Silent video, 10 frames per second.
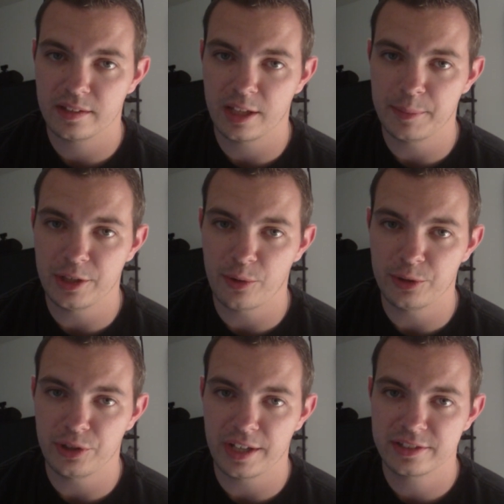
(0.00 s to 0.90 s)
Let me know
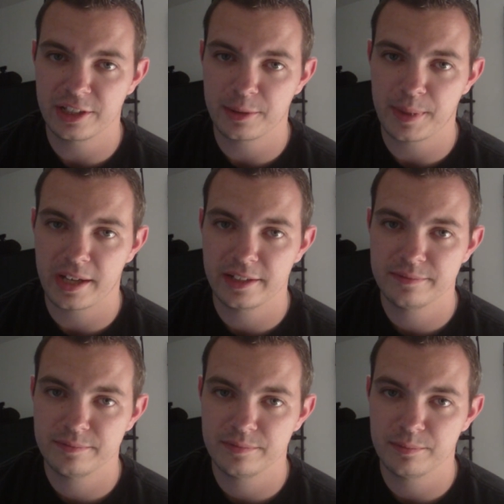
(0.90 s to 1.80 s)
what you guys think about it.
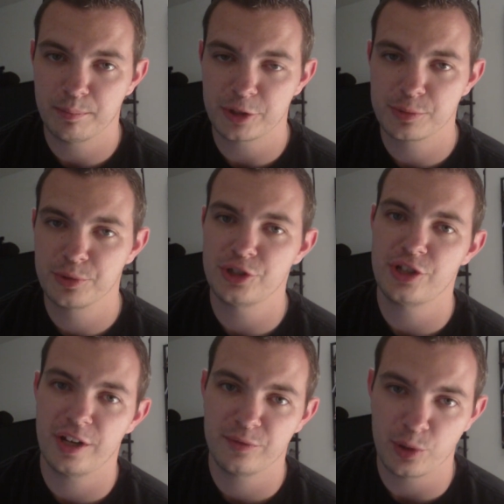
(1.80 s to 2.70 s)
Much
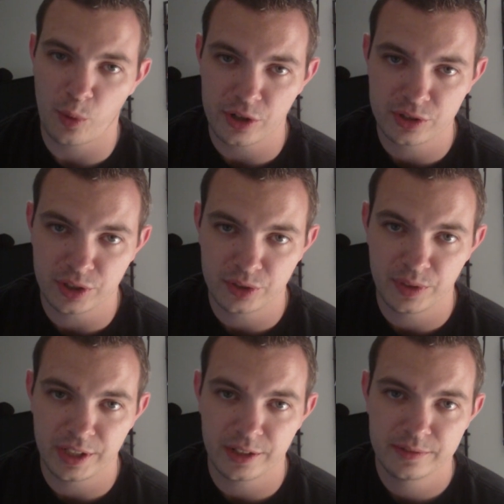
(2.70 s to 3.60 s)
appreciated for you watching this
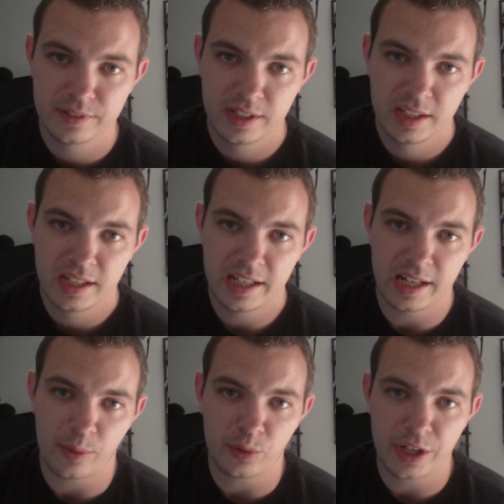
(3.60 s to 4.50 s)
video.
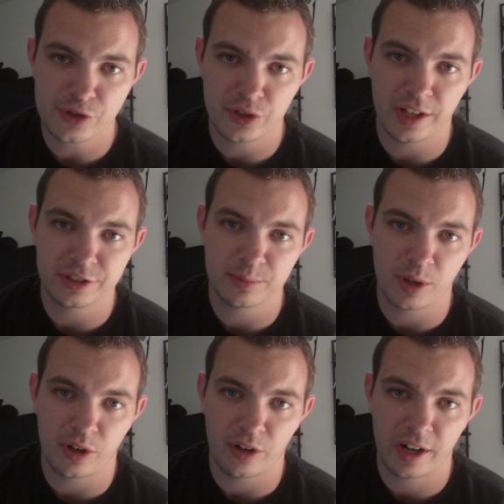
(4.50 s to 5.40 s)
Now we'll catch you guys
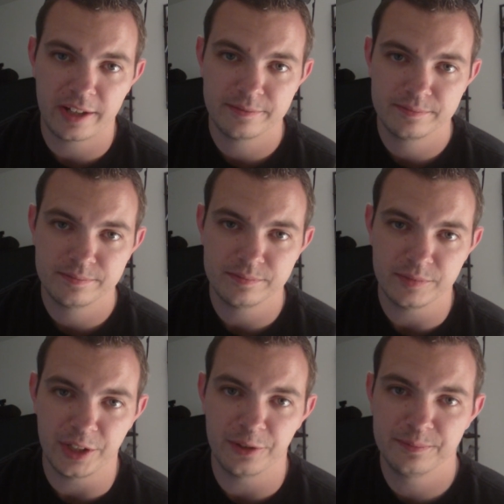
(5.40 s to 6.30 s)
tomorrow, alright?
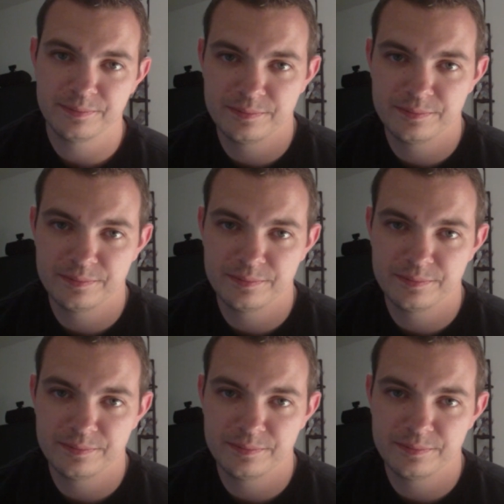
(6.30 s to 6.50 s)
Later.